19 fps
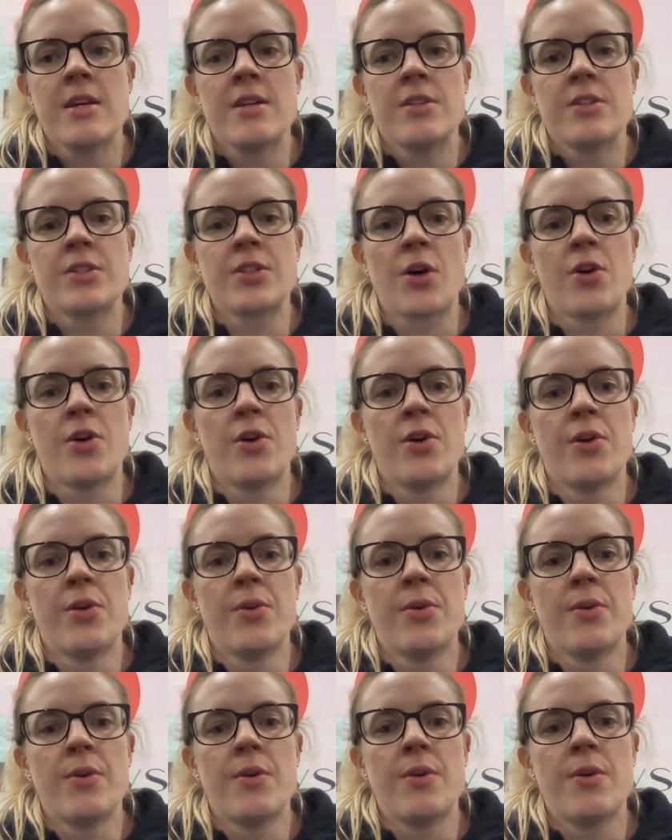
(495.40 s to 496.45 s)

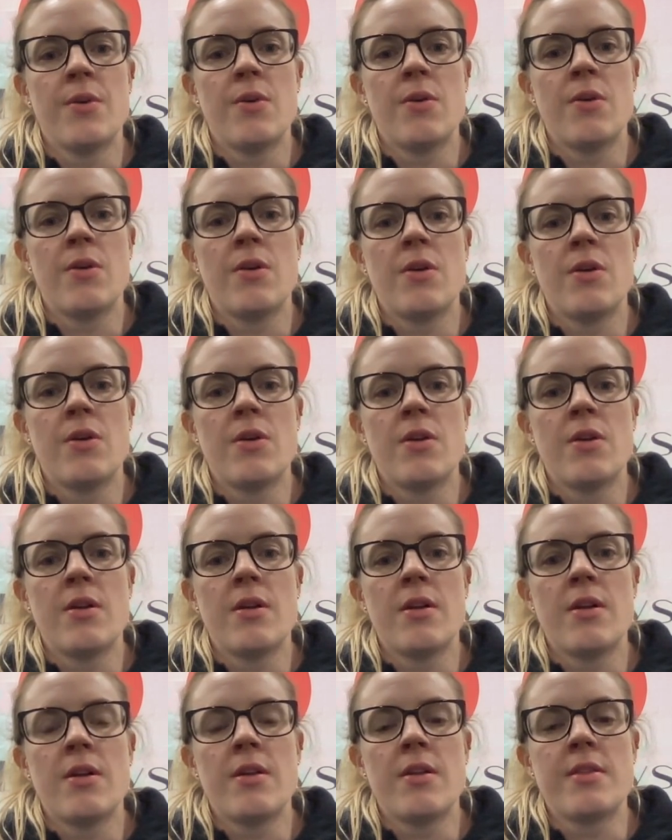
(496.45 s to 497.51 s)
So
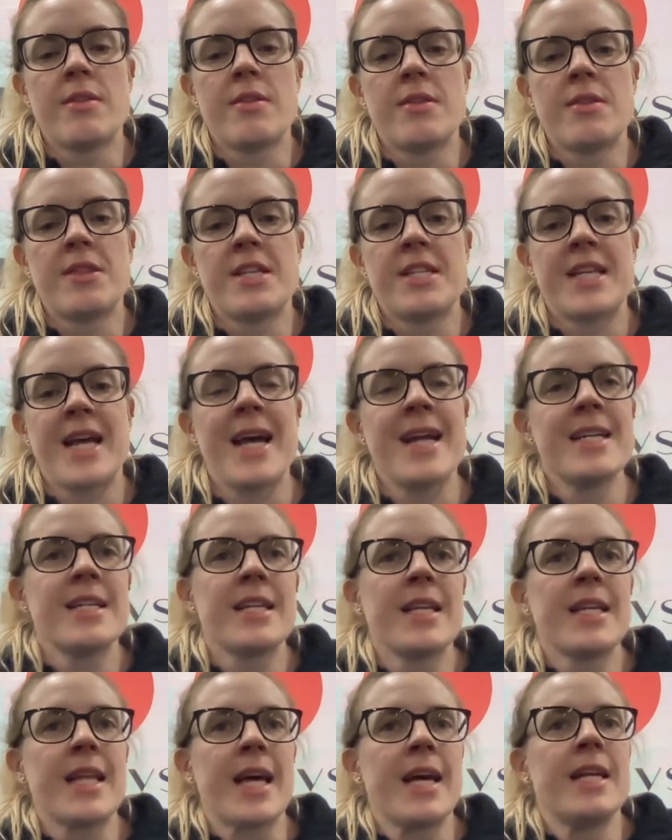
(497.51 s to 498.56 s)
the
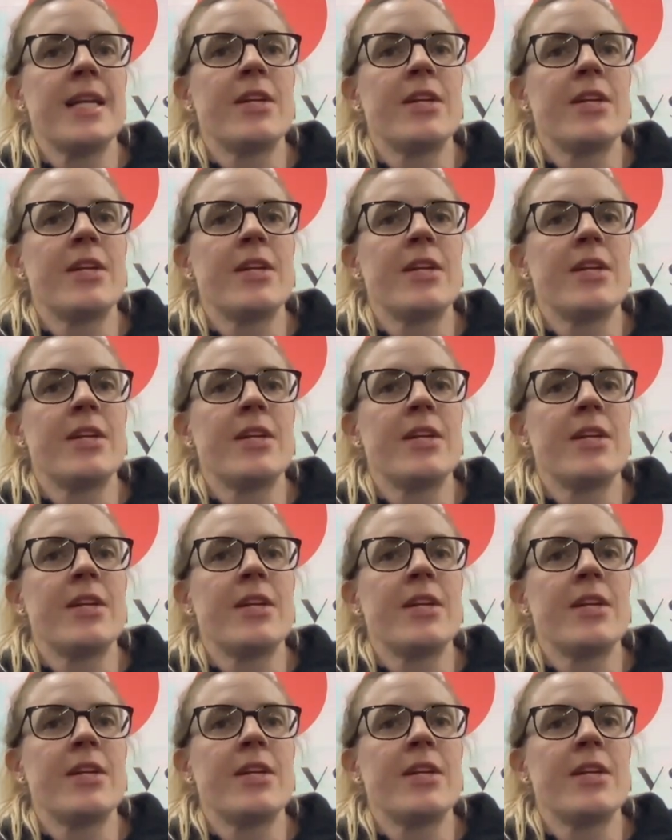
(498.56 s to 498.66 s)
tendon then,